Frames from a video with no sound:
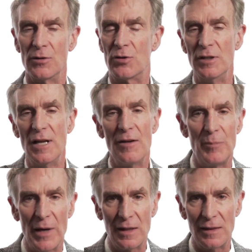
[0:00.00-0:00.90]
You couldn't
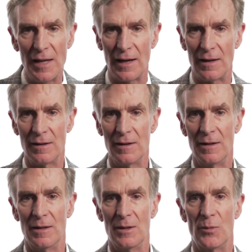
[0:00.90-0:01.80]
have Big Think
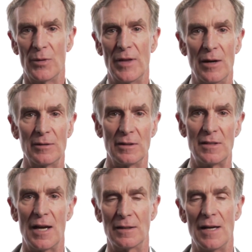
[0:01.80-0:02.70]
without the
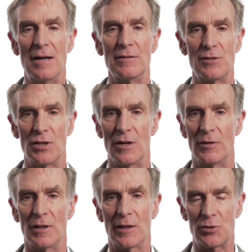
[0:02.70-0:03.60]
technology
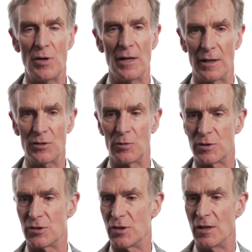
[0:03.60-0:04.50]
of electronics,
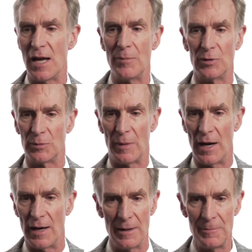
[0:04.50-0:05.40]
which is enabled
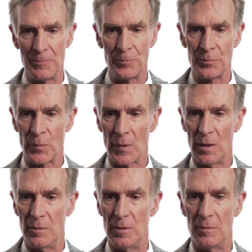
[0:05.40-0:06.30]
by
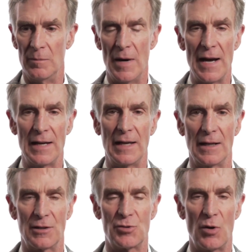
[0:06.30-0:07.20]

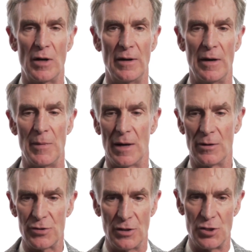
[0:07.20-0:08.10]
mining extraordinary
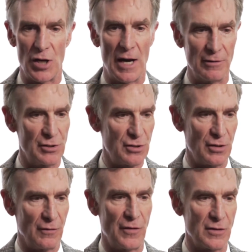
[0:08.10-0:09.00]
metals and
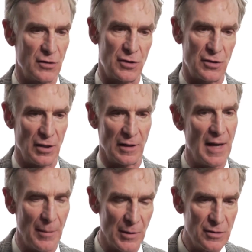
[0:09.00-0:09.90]
geologists and physicists
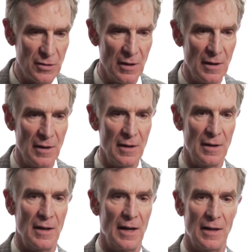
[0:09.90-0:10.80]
and chemists.
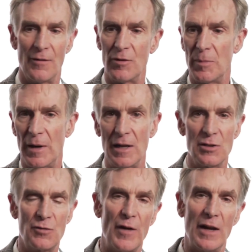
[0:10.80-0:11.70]
And
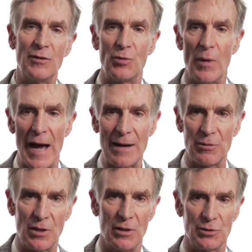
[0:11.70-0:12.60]
everybody is fed through
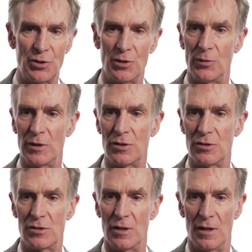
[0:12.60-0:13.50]
agriculture, which
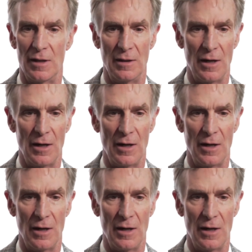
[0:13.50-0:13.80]
is uh,